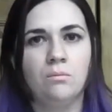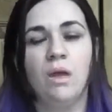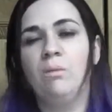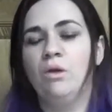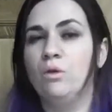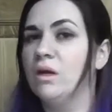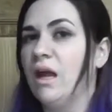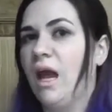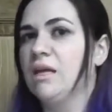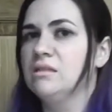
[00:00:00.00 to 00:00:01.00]
Maybe you
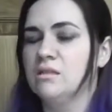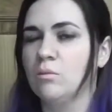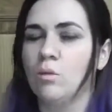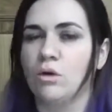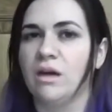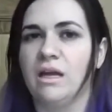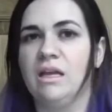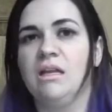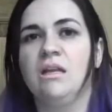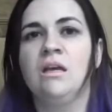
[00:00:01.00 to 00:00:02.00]
can add some more
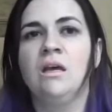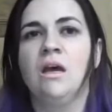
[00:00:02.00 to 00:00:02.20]
in.